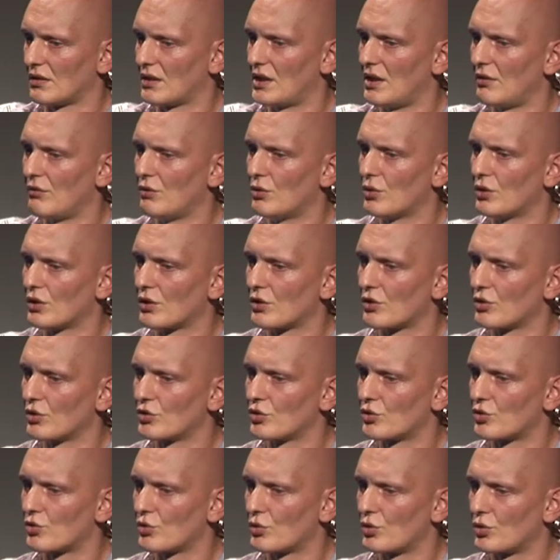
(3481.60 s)
give you a
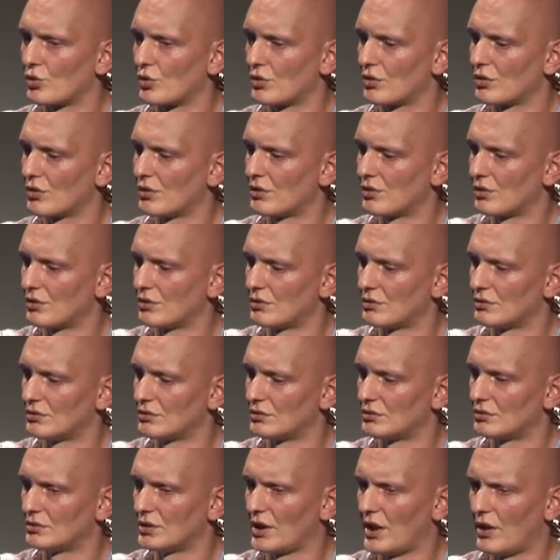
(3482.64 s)
control
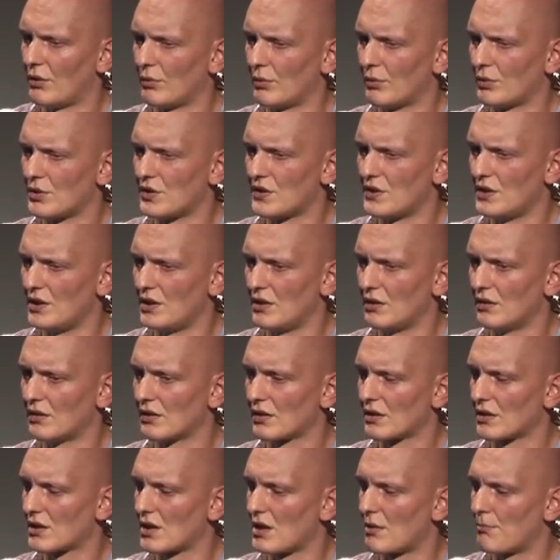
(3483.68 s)
here we will see
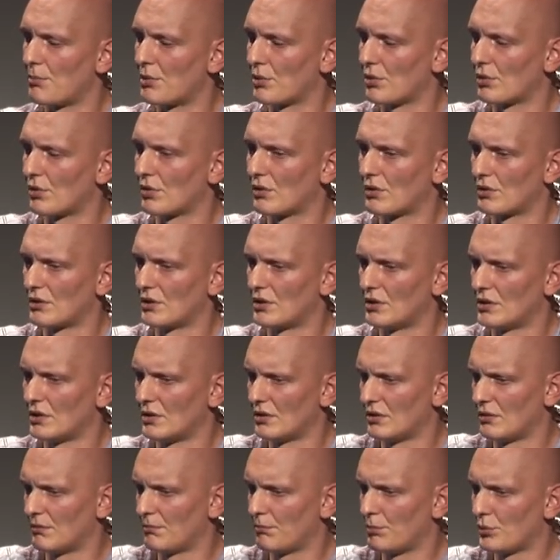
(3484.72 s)
couple
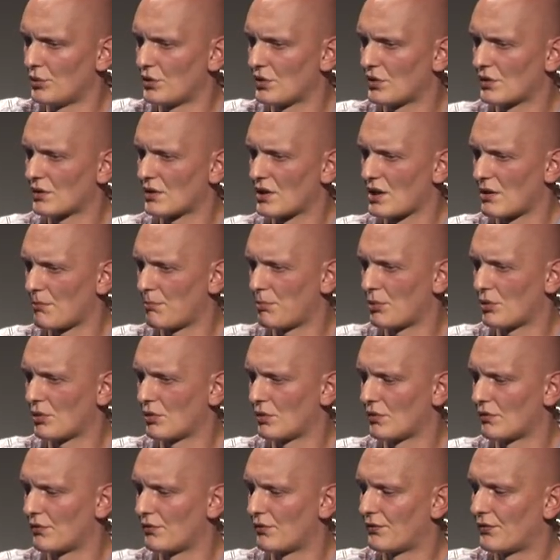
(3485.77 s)
puts couple
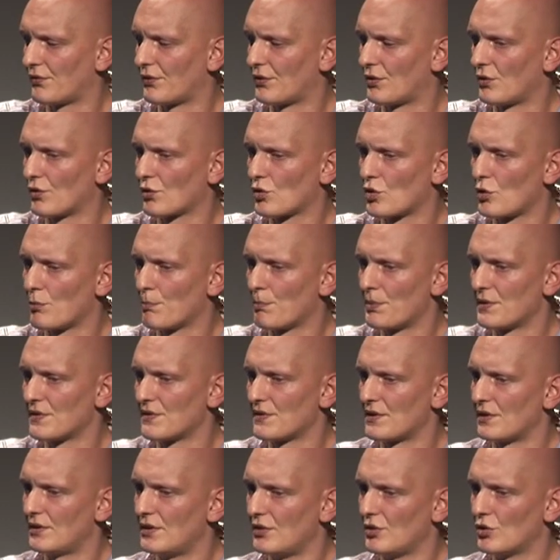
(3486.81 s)
of or
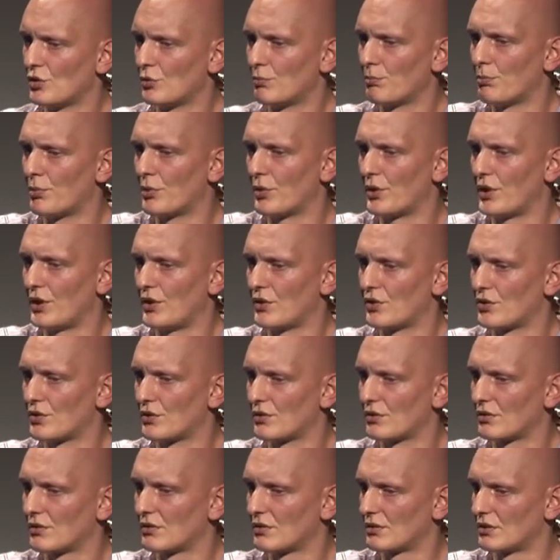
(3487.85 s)
compensating
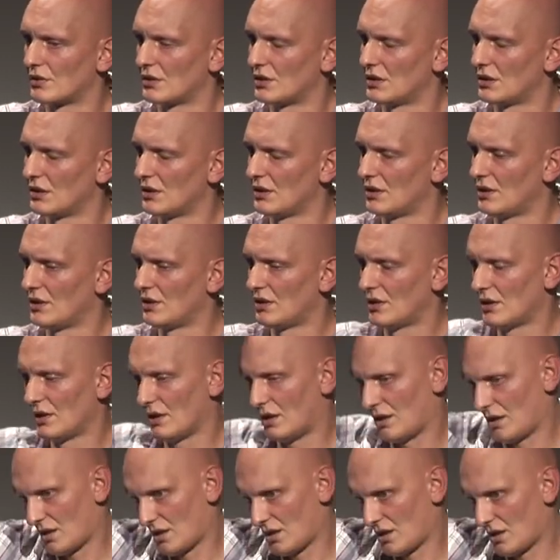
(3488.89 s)
operation
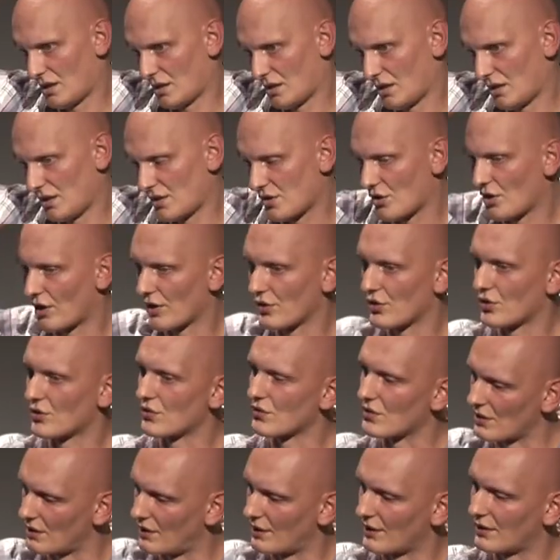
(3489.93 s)
uh,
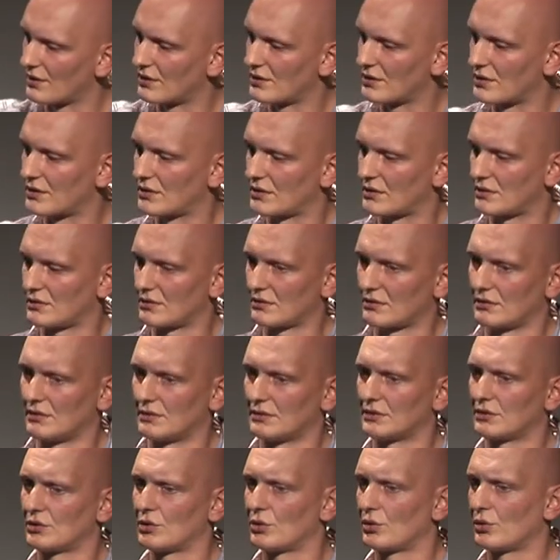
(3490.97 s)
instructions like I
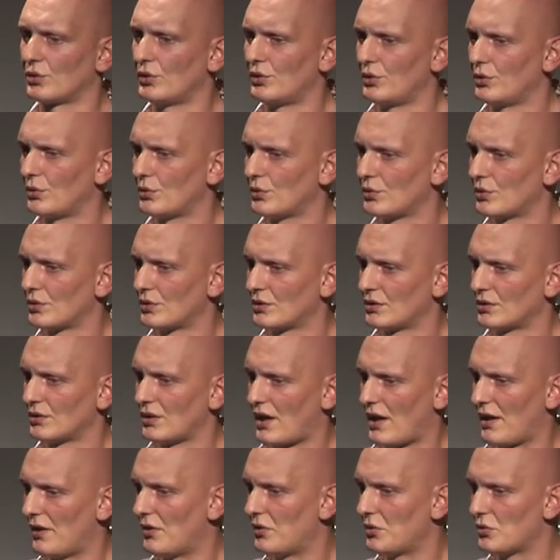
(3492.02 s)
told you
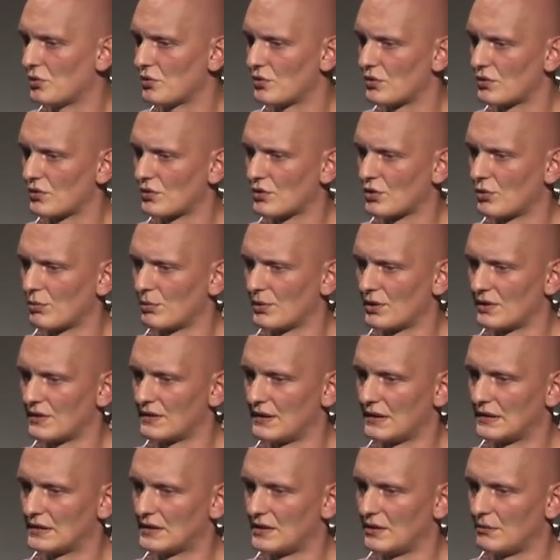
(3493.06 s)
I use only
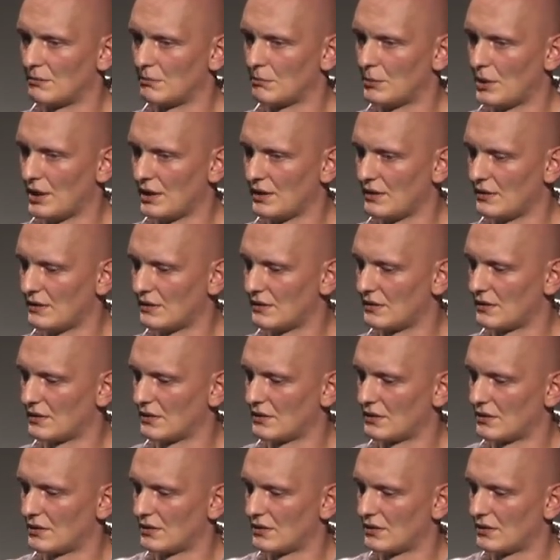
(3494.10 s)
16 bytes